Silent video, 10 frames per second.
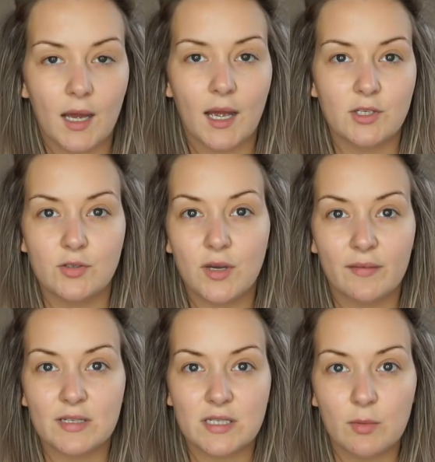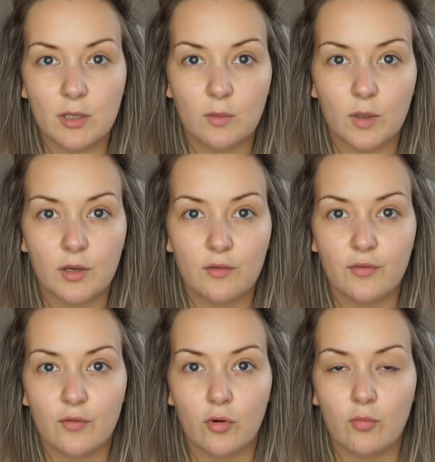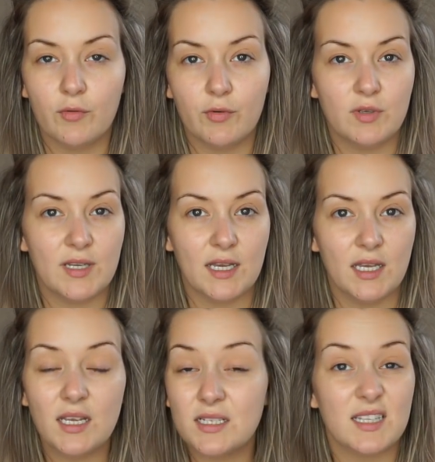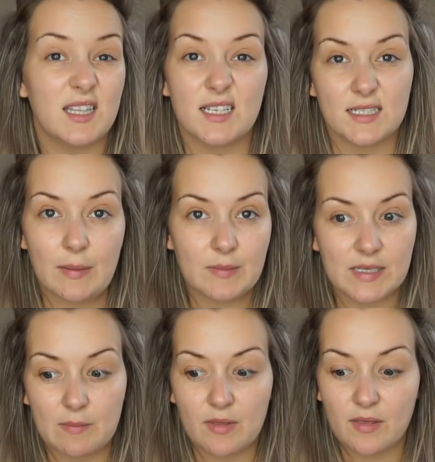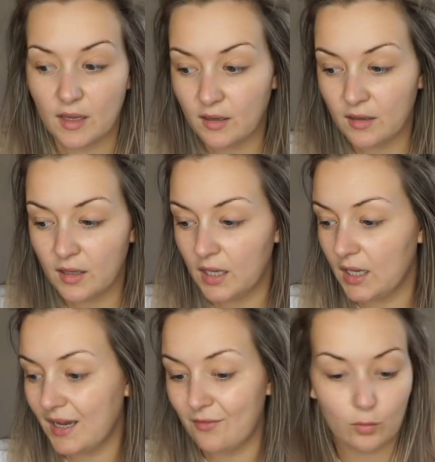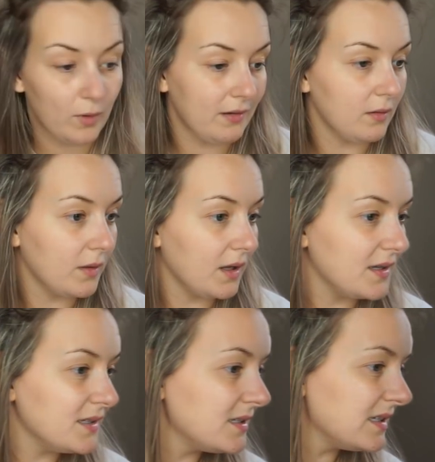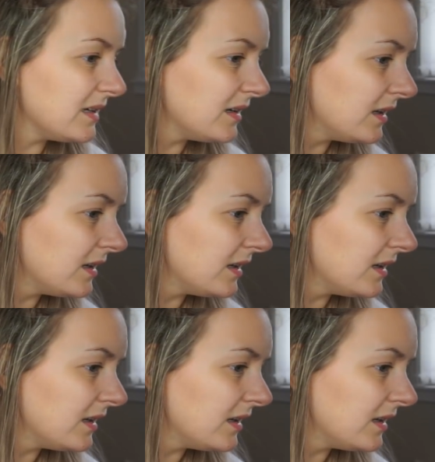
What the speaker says: I do have a similar one from Real Techniques, the exact same thing. I have no idea what that is.